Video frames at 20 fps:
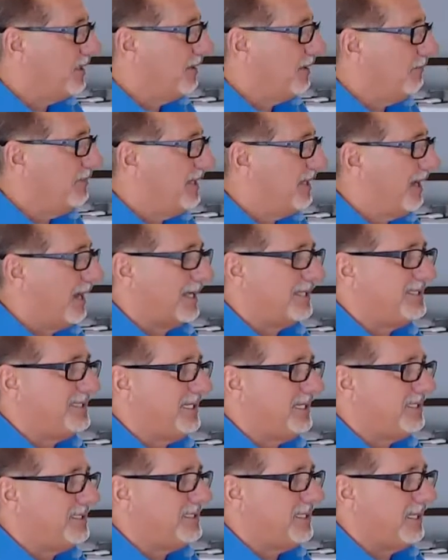
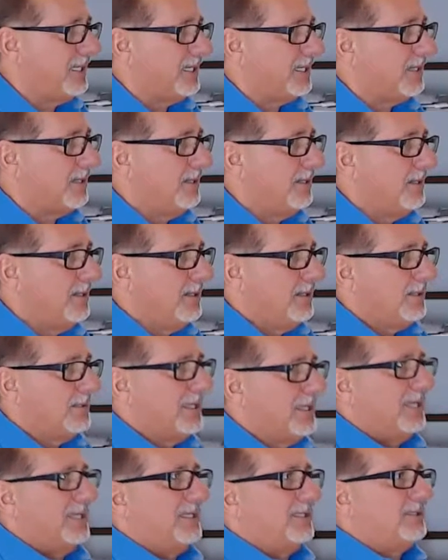PITT.
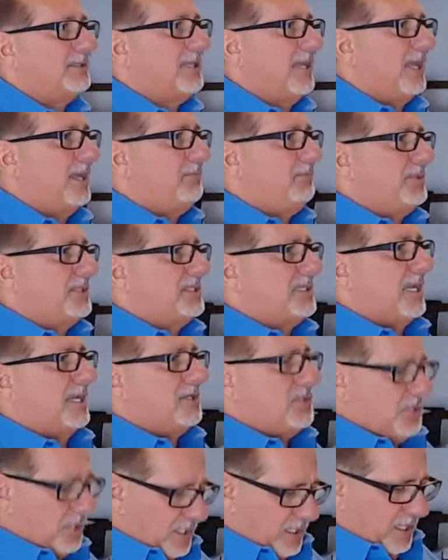They didn't take
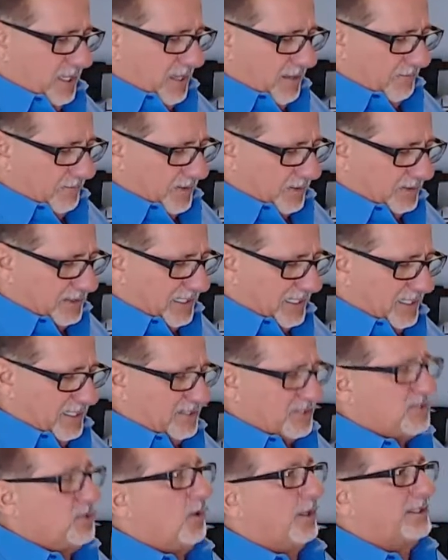possession. D
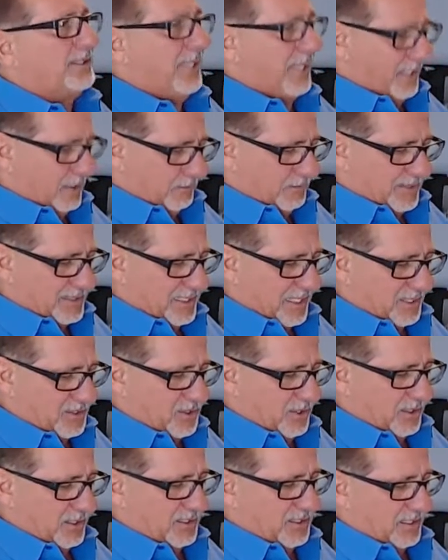is not taking
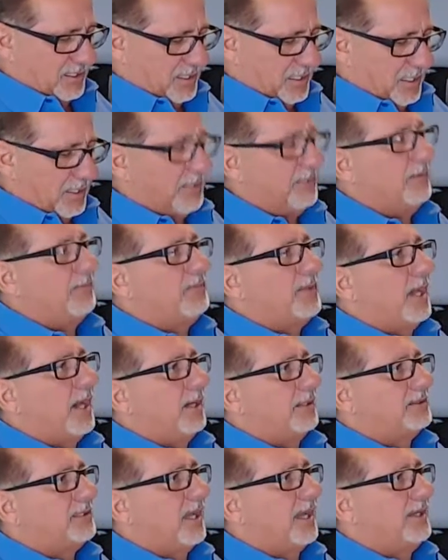possession
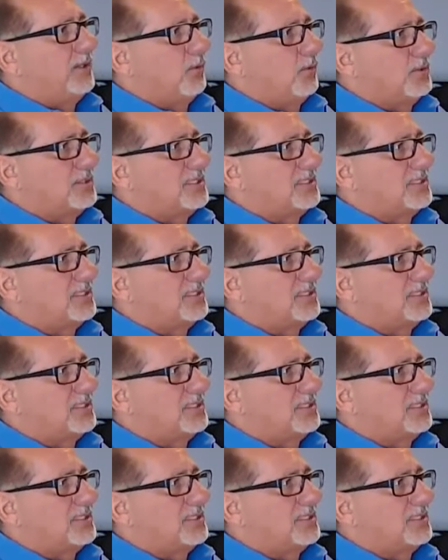title at the